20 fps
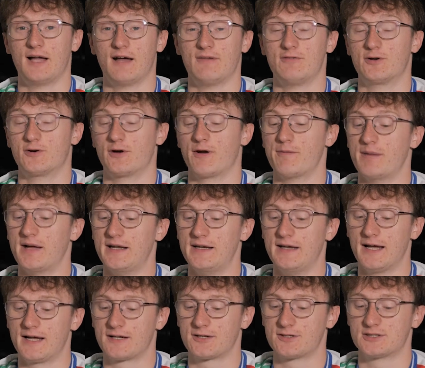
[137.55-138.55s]
have it around my
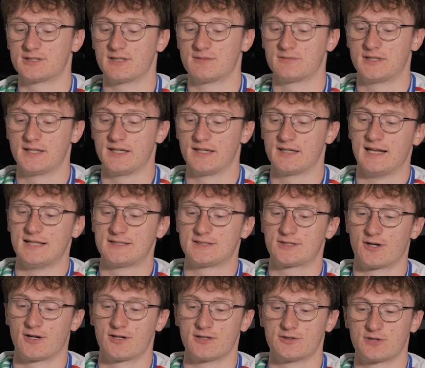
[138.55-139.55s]
neck or something, and I
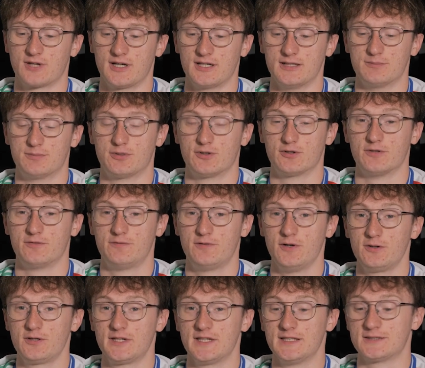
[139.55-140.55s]
start trying to pull the
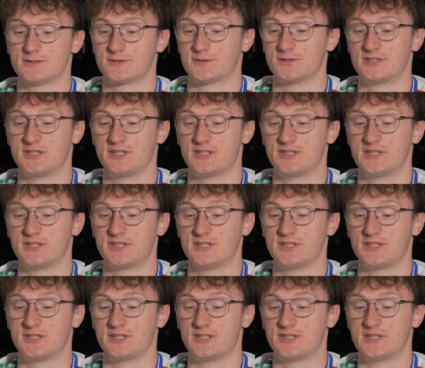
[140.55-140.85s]
focus or